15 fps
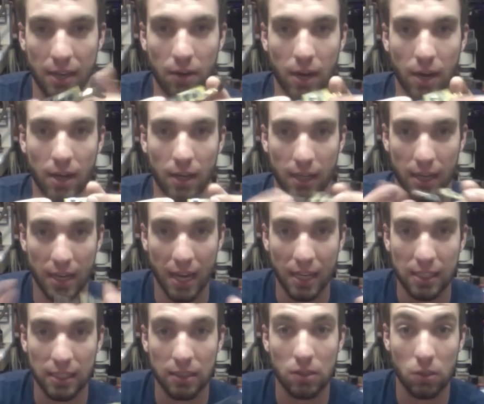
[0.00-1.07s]
know how to
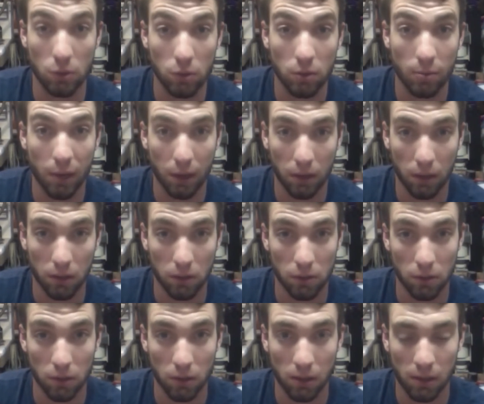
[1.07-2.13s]
connect it to the
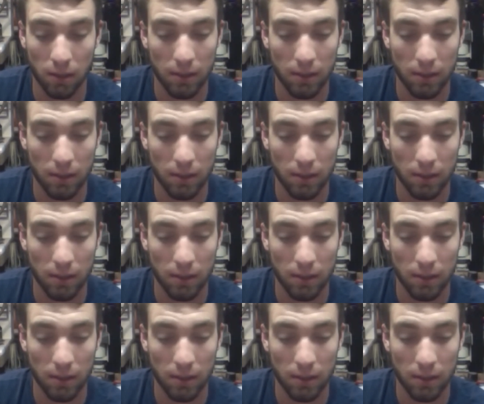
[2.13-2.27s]
microcontroller.